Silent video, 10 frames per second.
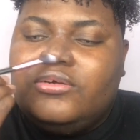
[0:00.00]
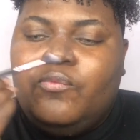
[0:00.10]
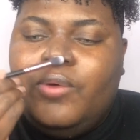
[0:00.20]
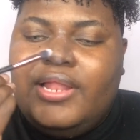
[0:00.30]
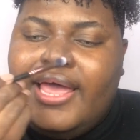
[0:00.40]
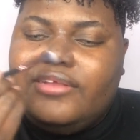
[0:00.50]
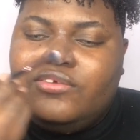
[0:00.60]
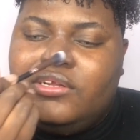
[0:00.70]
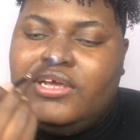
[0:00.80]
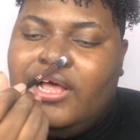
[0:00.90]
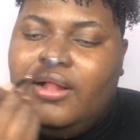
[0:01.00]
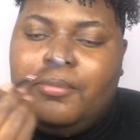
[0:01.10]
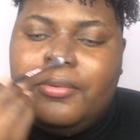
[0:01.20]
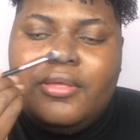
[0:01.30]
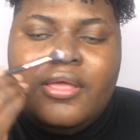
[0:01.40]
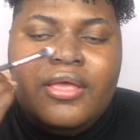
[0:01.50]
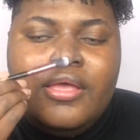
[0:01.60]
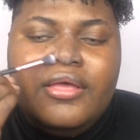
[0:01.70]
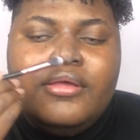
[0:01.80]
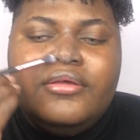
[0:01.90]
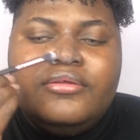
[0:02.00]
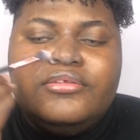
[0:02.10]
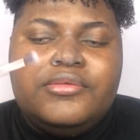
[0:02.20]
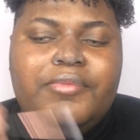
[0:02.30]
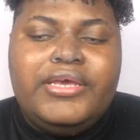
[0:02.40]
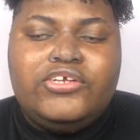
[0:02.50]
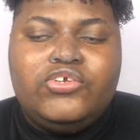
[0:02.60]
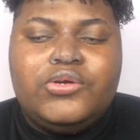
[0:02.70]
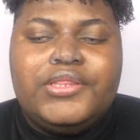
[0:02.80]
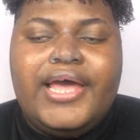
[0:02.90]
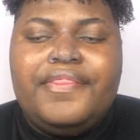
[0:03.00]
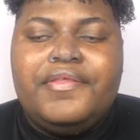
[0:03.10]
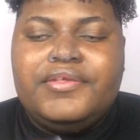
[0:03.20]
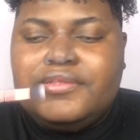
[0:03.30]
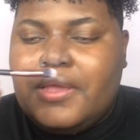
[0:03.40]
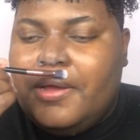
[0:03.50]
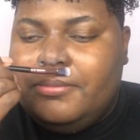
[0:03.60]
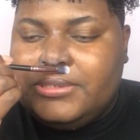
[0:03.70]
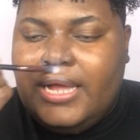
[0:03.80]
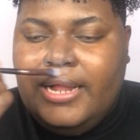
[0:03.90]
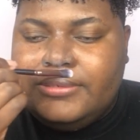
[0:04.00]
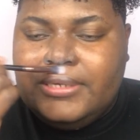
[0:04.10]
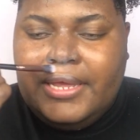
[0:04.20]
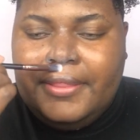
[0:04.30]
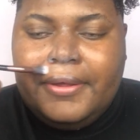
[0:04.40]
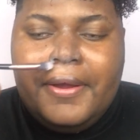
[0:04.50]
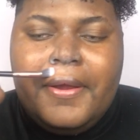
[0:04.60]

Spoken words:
will actually help to make sure that this comes all together.